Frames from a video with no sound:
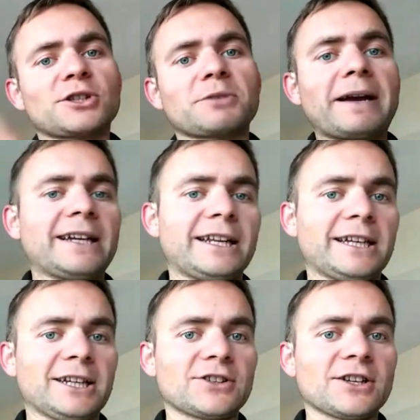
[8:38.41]
just
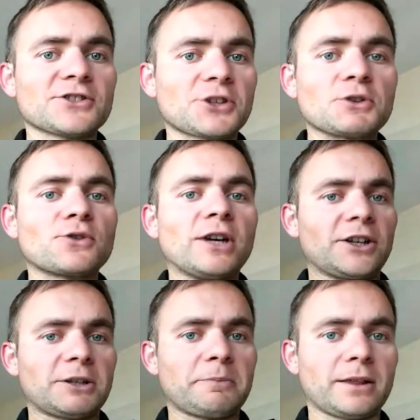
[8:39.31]
maintaining it. So it's really
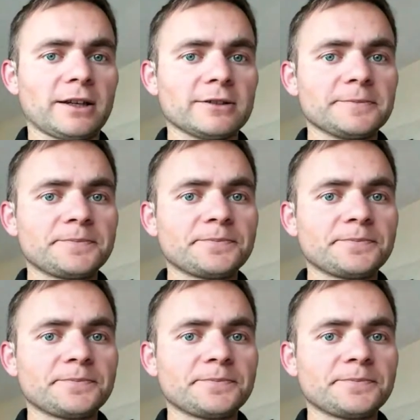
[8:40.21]
not a big deal.